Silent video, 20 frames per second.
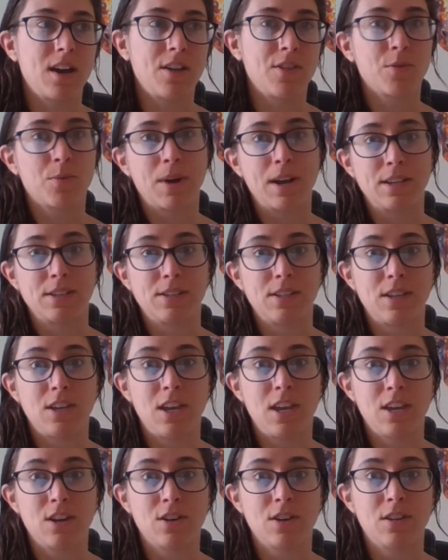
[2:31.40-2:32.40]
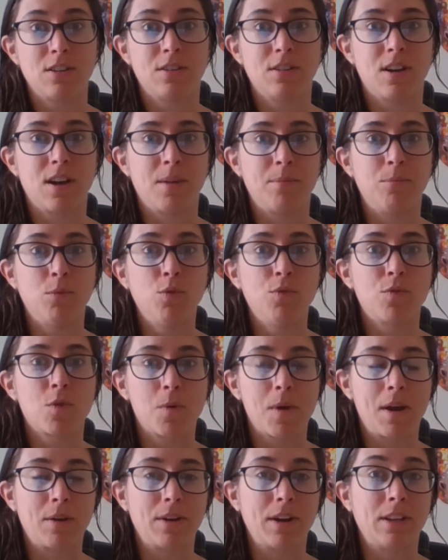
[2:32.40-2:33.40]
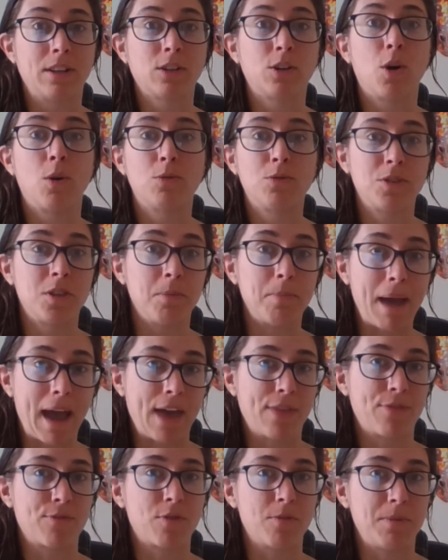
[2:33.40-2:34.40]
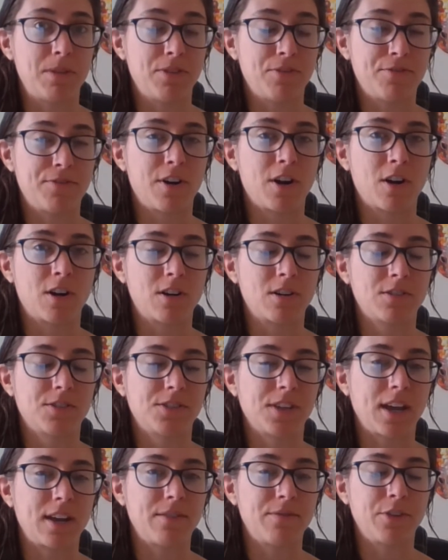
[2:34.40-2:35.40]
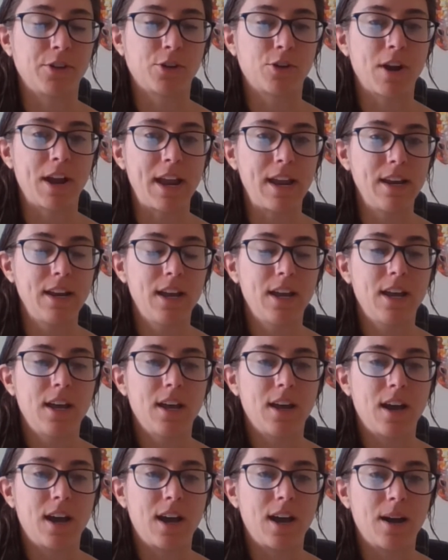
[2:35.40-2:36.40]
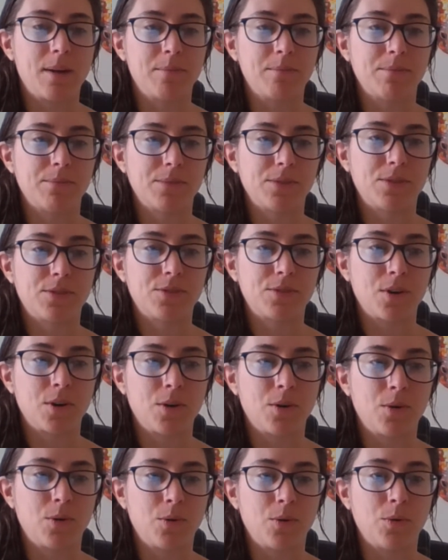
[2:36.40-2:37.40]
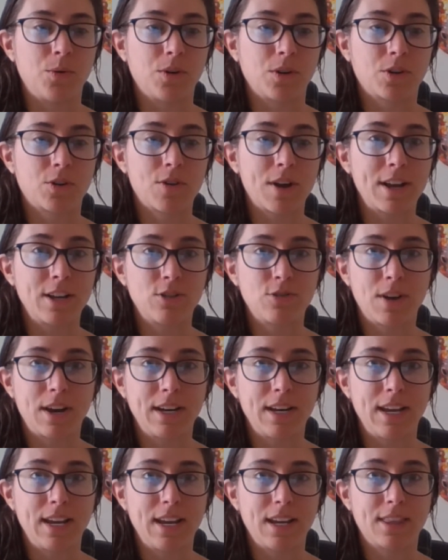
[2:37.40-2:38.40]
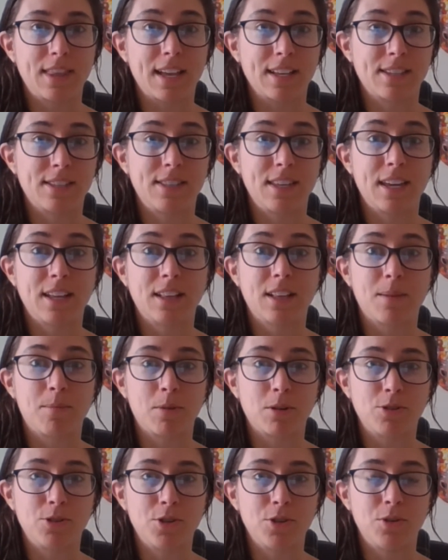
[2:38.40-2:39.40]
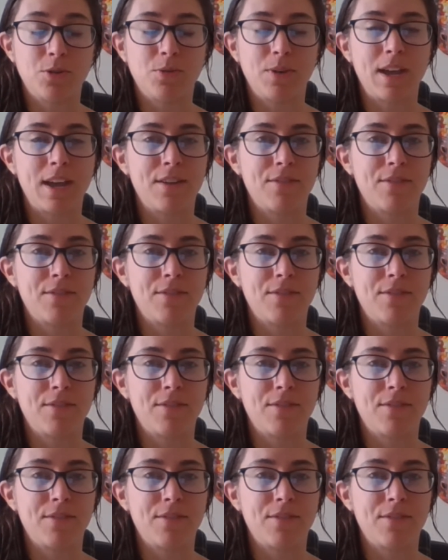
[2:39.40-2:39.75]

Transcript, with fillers: Otherwise, he can uh, move around and go to the bathroom in the far side of the crate. Um, so crate training, that's thing number two.